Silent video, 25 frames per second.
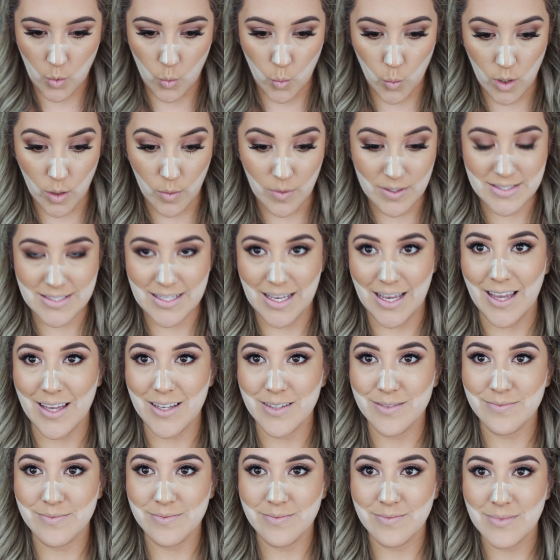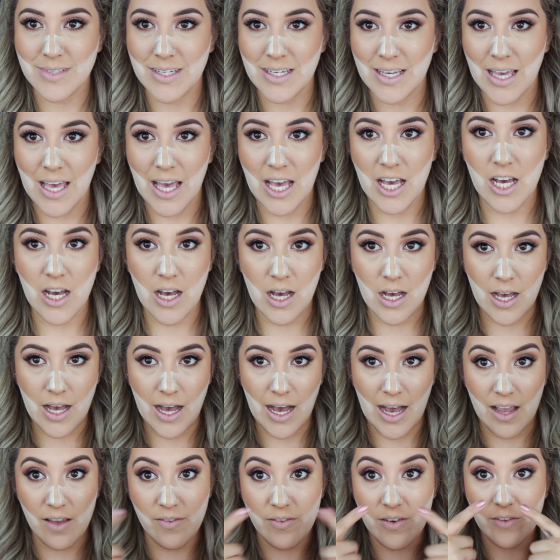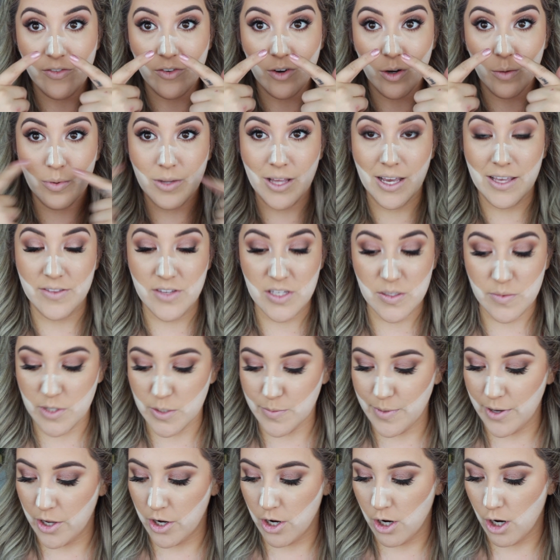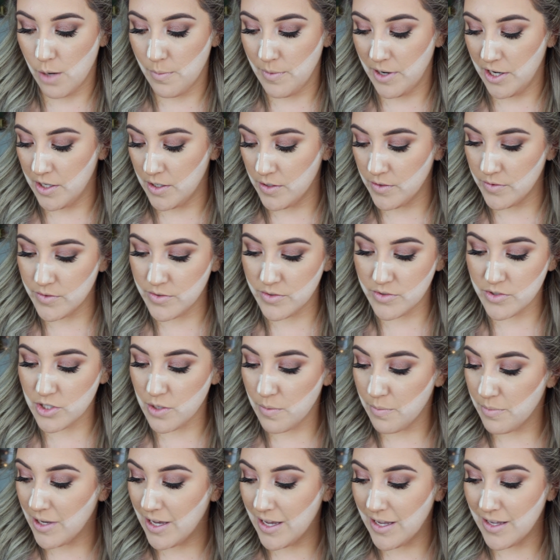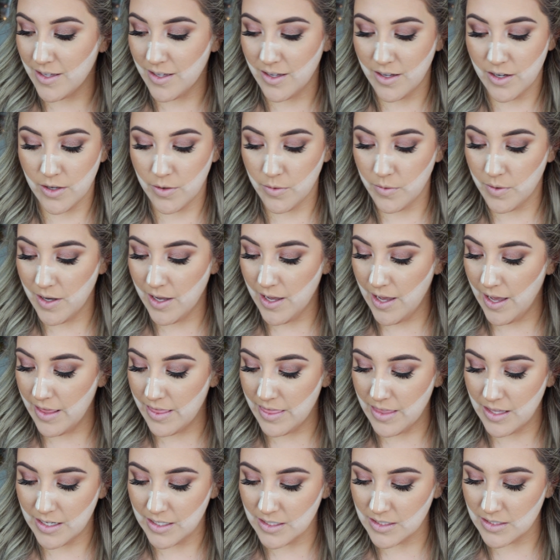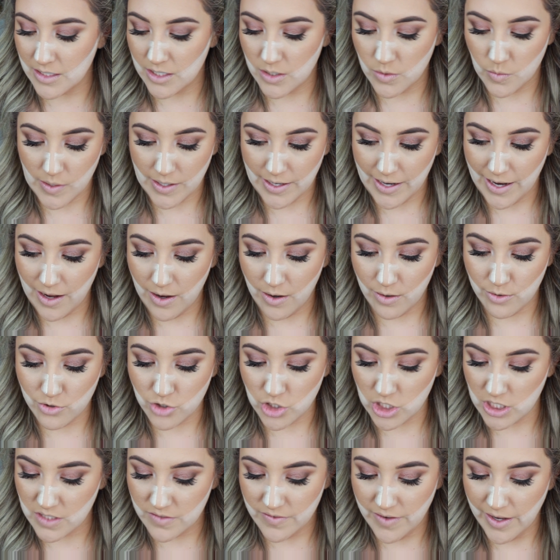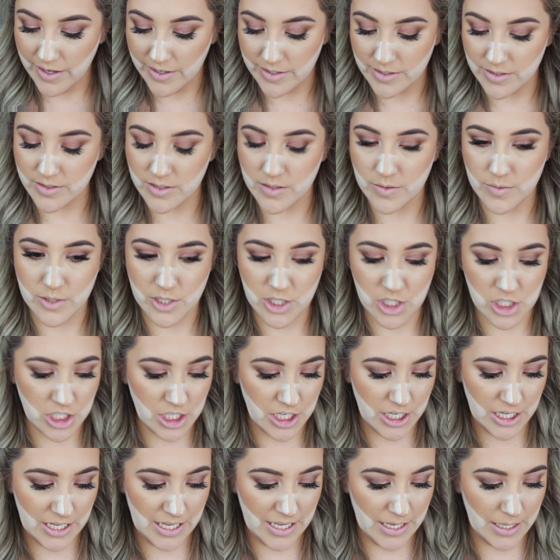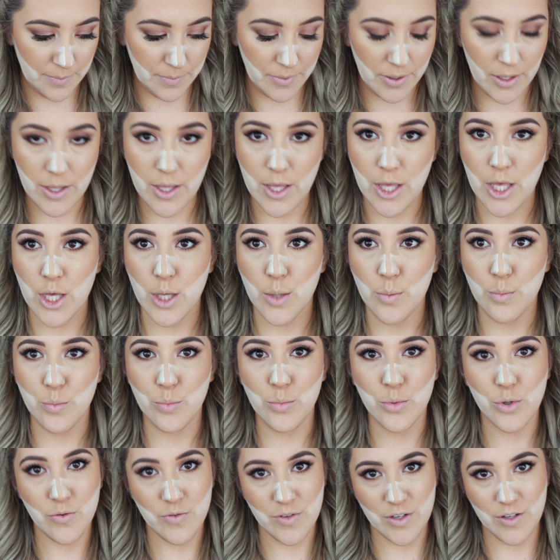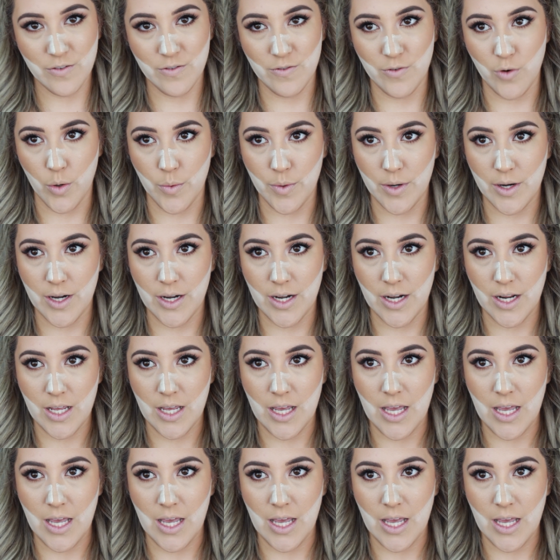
Where was I? I've never applied this much powder on my nose, but you know what? I think it's gonna work out just fine. So we're just gonna keep moving forward.